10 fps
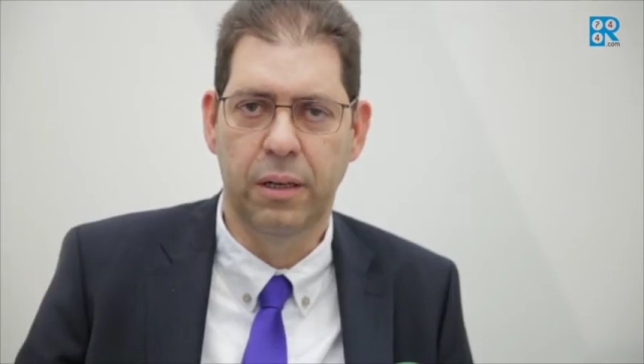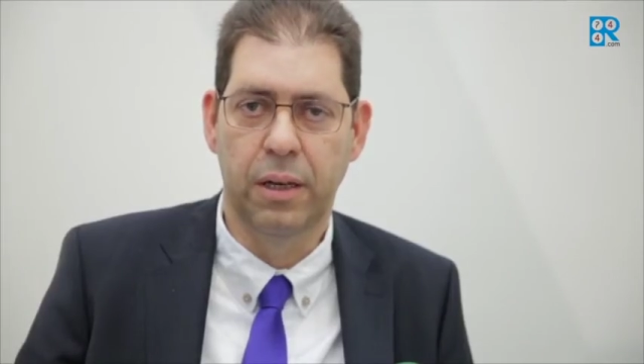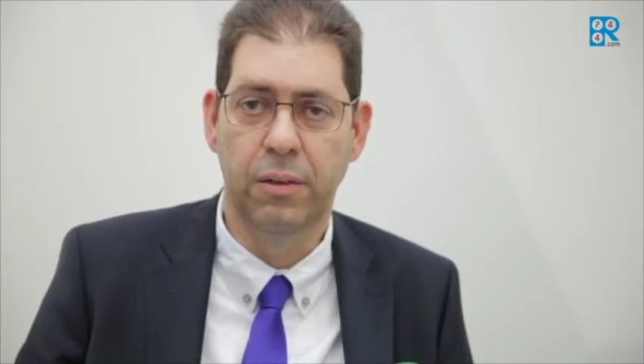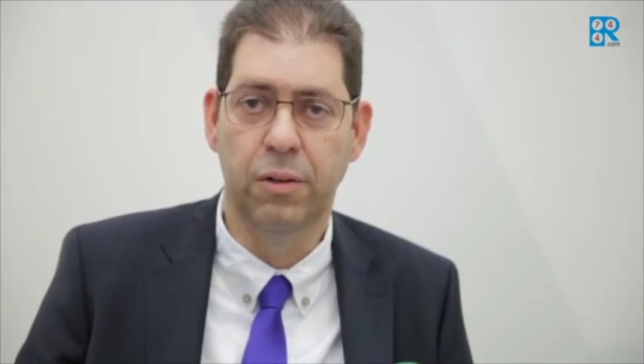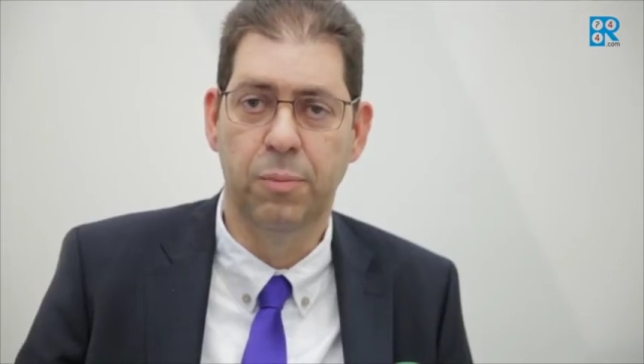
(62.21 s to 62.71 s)

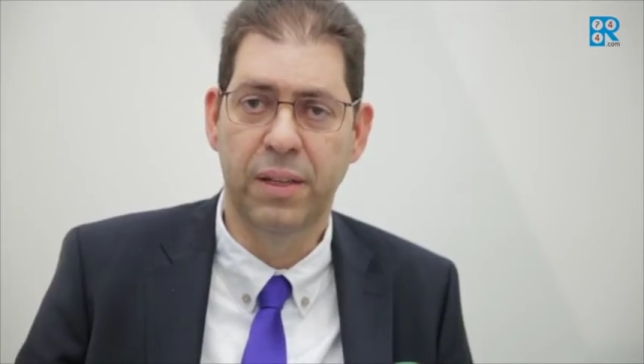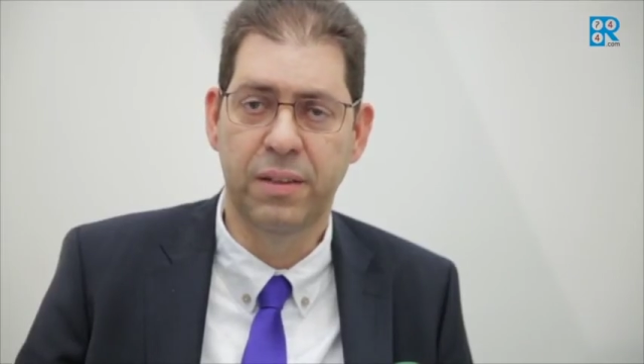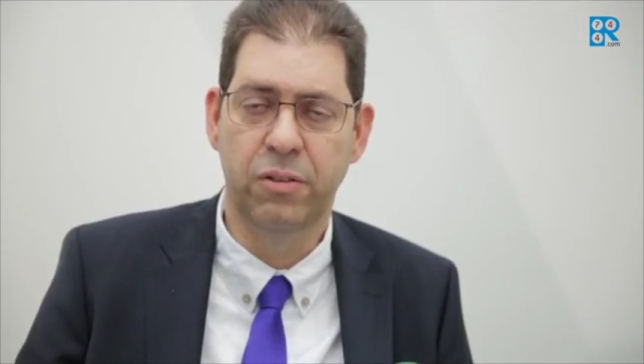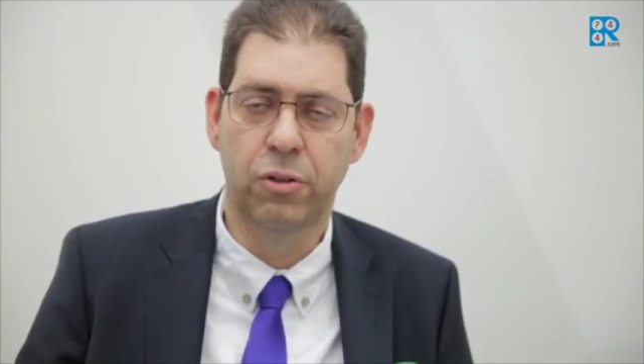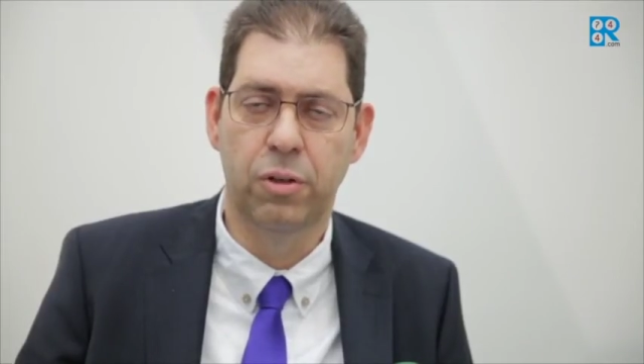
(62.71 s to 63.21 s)
And the
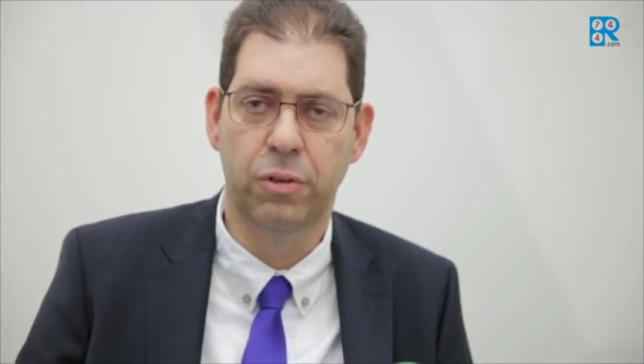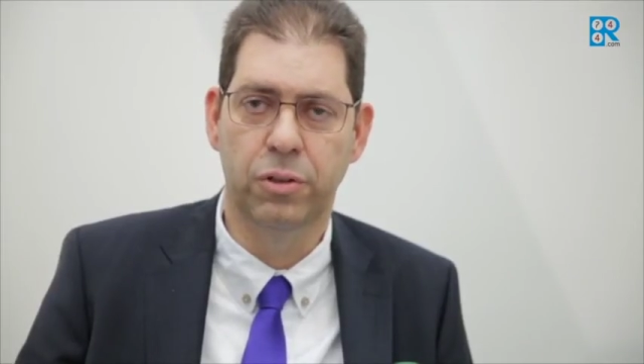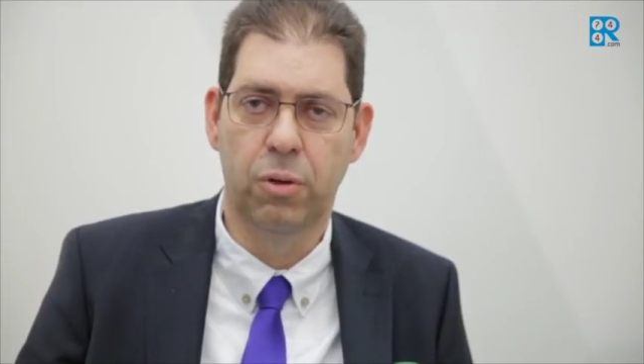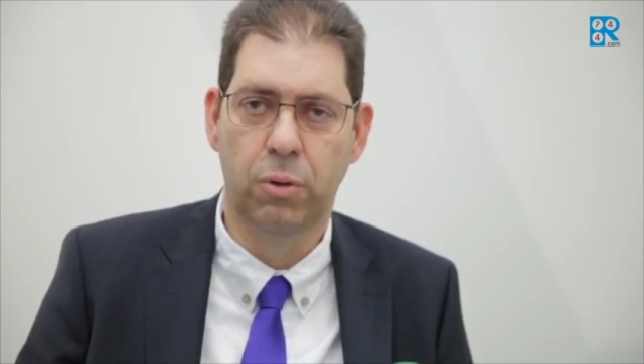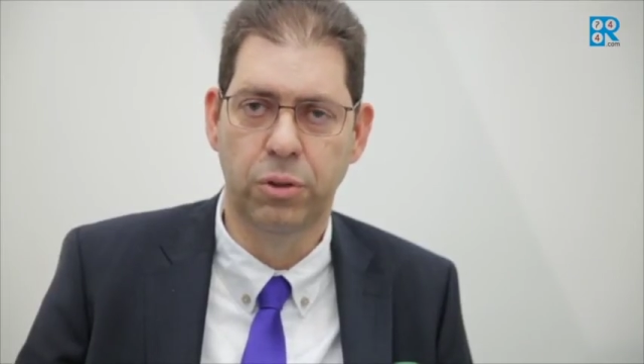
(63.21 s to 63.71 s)
patent
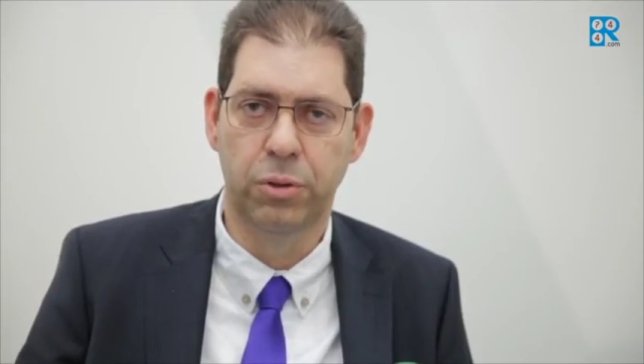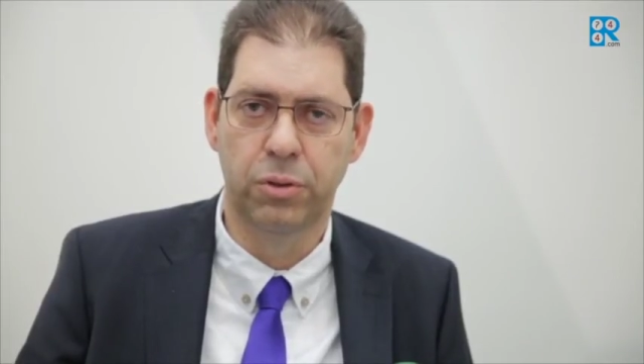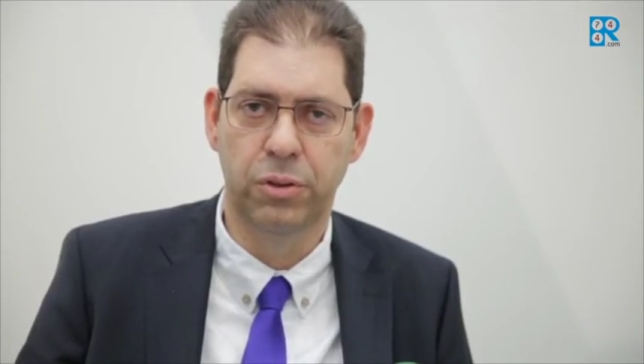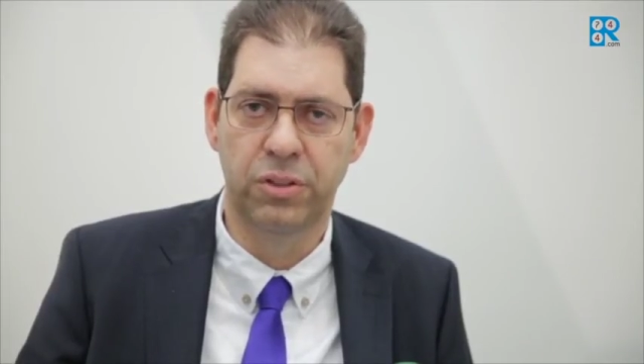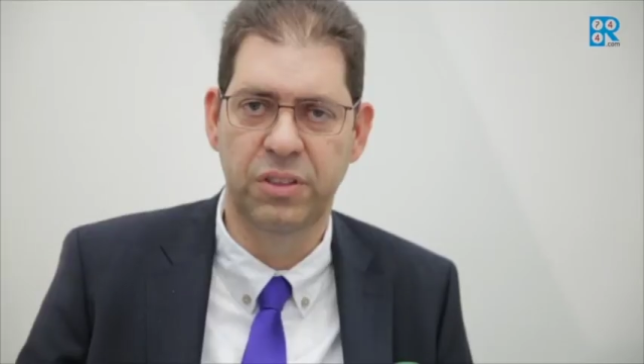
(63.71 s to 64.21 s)
covers also
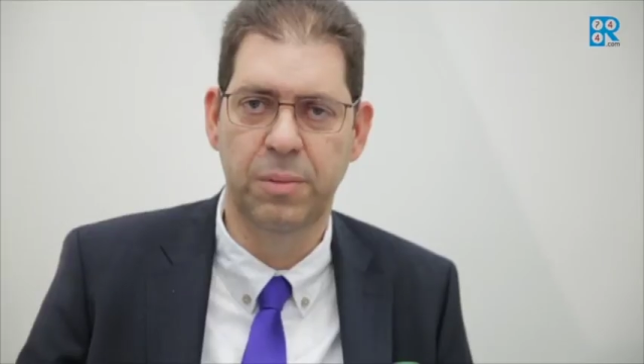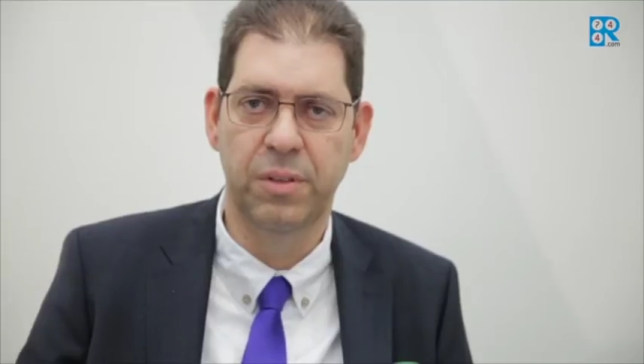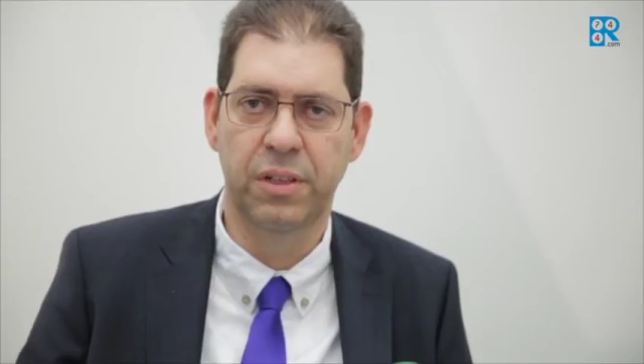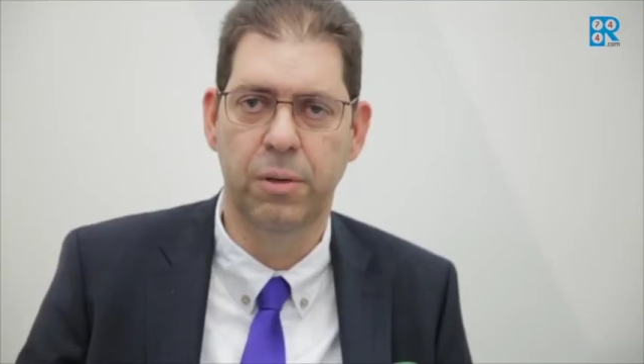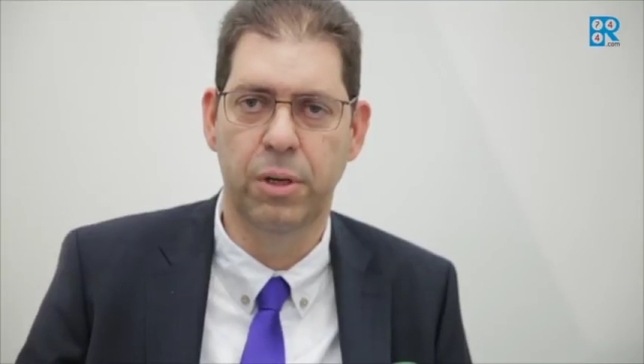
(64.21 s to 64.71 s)
the system
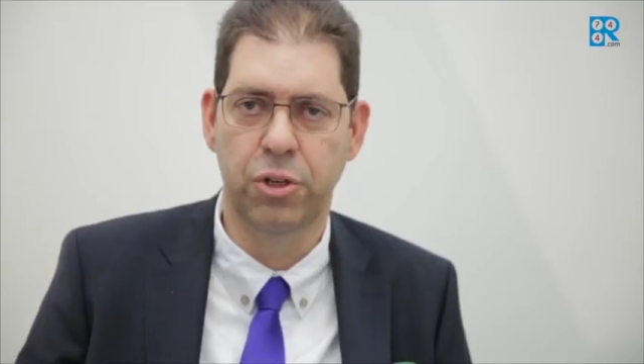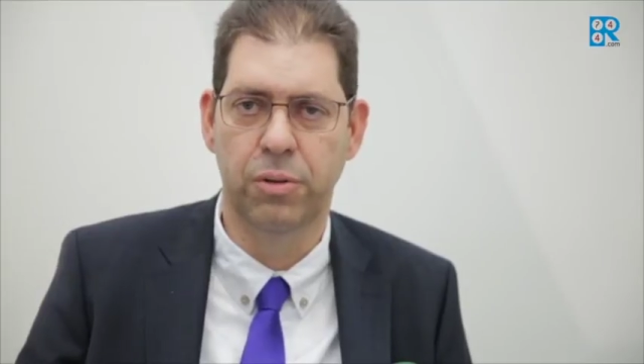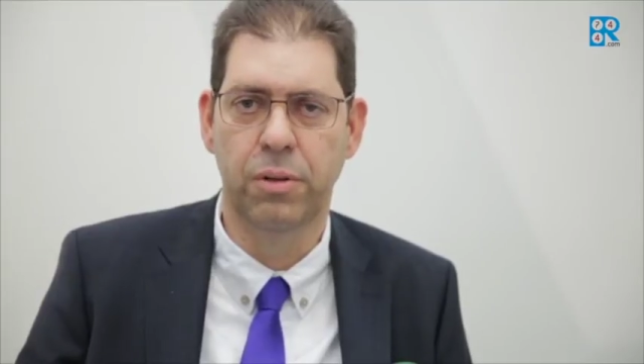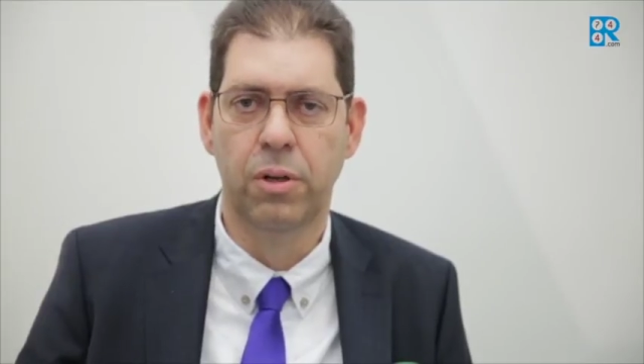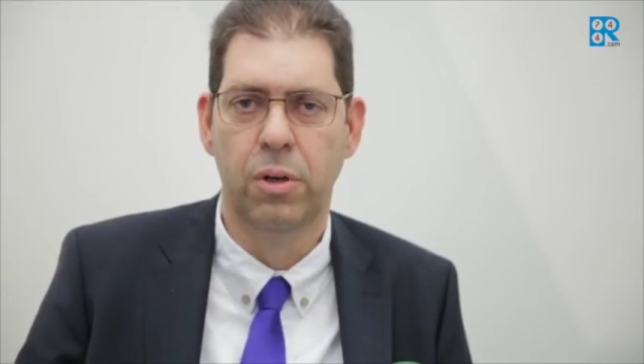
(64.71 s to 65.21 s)
integration,